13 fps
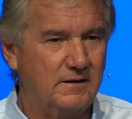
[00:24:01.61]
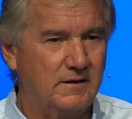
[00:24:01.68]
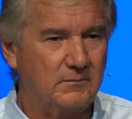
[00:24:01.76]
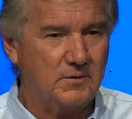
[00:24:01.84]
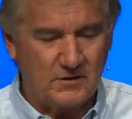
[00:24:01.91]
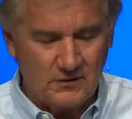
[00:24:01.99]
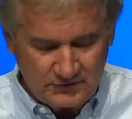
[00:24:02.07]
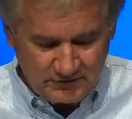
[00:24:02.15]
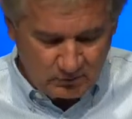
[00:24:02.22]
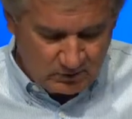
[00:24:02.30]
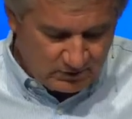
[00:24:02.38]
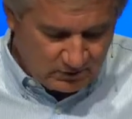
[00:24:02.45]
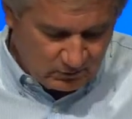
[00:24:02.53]
because they
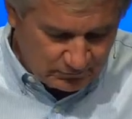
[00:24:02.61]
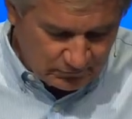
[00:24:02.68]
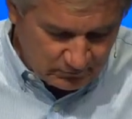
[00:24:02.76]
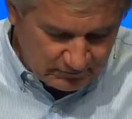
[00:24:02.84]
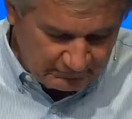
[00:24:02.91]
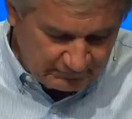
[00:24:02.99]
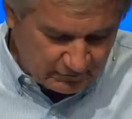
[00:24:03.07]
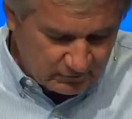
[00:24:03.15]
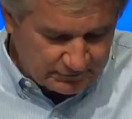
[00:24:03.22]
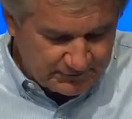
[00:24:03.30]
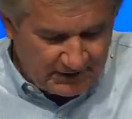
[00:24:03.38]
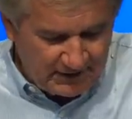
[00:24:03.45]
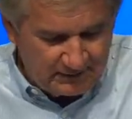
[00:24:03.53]
were going through a difficult
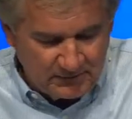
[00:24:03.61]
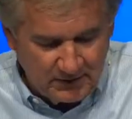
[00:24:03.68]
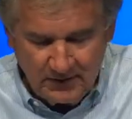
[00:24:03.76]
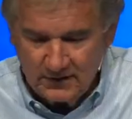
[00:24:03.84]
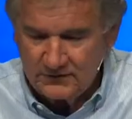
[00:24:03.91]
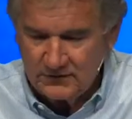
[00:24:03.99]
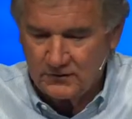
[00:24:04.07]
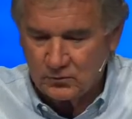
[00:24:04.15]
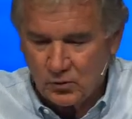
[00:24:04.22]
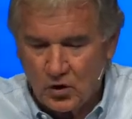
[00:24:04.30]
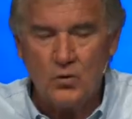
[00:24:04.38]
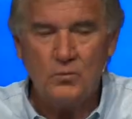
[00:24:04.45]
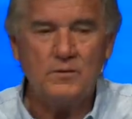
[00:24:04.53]
time. See, the
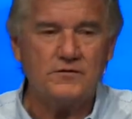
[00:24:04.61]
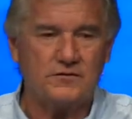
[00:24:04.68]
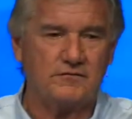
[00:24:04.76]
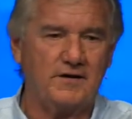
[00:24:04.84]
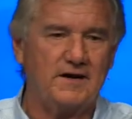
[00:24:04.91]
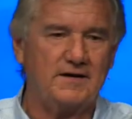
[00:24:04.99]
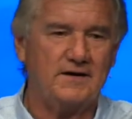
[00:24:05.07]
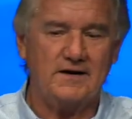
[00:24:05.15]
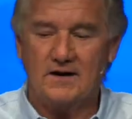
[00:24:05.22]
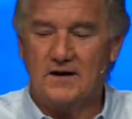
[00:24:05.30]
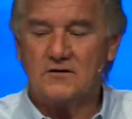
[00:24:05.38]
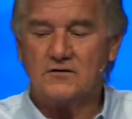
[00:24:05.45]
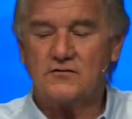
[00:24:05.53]
Romans of that day
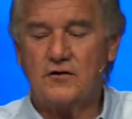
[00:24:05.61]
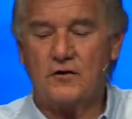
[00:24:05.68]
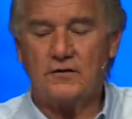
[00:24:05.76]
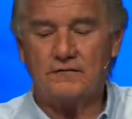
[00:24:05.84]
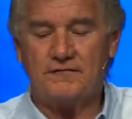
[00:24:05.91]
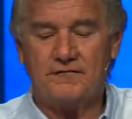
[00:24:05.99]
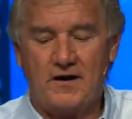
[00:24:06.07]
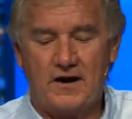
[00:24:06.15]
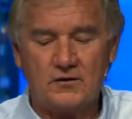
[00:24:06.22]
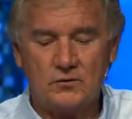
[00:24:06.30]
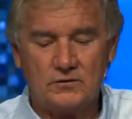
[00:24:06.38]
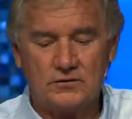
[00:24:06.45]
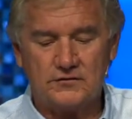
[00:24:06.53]
saw the
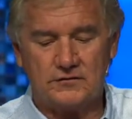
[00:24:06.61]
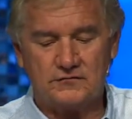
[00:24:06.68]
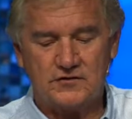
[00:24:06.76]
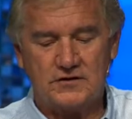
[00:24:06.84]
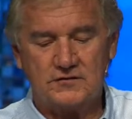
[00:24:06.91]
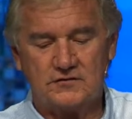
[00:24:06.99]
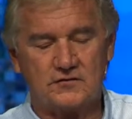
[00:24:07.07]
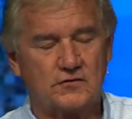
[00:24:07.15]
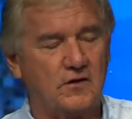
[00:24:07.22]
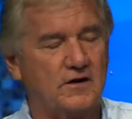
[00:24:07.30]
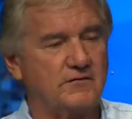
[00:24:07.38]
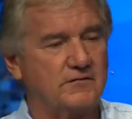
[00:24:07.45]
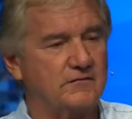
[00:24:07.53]
followers of Jesus
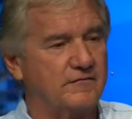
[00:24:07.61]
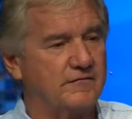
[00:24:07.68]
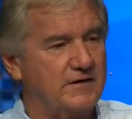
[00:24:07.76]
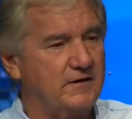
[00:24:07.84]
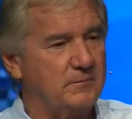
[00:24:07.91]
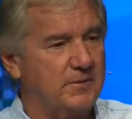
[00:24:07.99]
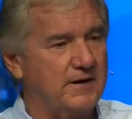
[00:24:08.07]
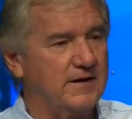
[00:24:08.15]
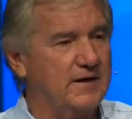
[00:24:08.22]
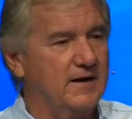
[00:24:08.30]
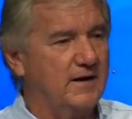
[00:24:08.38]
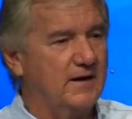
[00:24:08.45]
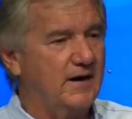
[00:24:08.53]
Christ in Philippi
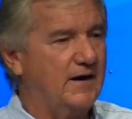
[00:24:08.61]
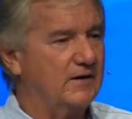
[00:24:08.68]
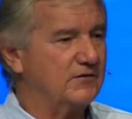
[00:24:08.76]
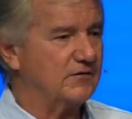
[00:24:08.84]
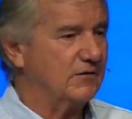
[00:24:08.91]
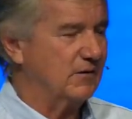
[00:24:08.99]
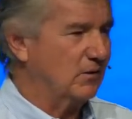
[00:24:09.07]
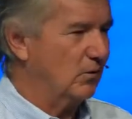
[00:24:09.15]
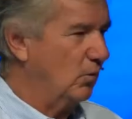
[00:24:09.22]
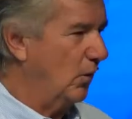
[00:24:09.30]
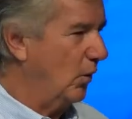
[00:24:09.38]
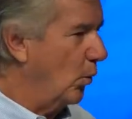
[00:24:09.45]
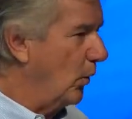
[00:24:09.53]
as,
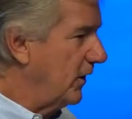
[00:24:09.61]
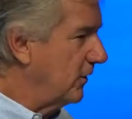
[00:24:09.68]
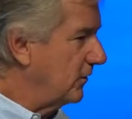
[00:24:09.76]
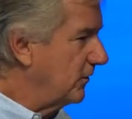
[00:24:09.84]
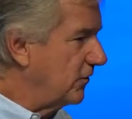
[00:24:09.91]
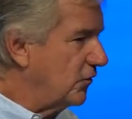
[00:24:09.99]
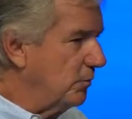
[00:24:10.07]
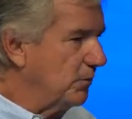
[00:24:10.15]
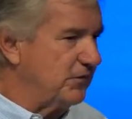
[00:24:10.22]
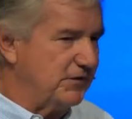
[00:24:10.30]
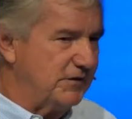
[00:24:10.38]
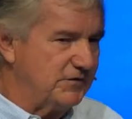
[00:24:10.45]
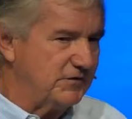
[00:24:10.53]
well, weird,
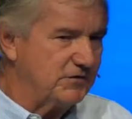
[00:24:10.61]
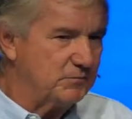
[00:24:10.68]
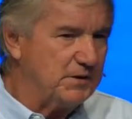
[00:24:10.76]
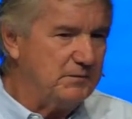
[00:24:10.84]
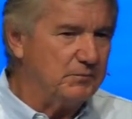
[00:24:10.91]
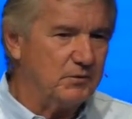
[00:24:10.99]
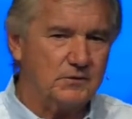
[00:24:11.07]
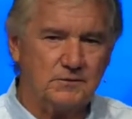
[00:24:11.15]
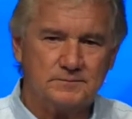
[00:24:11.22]
superstitious people.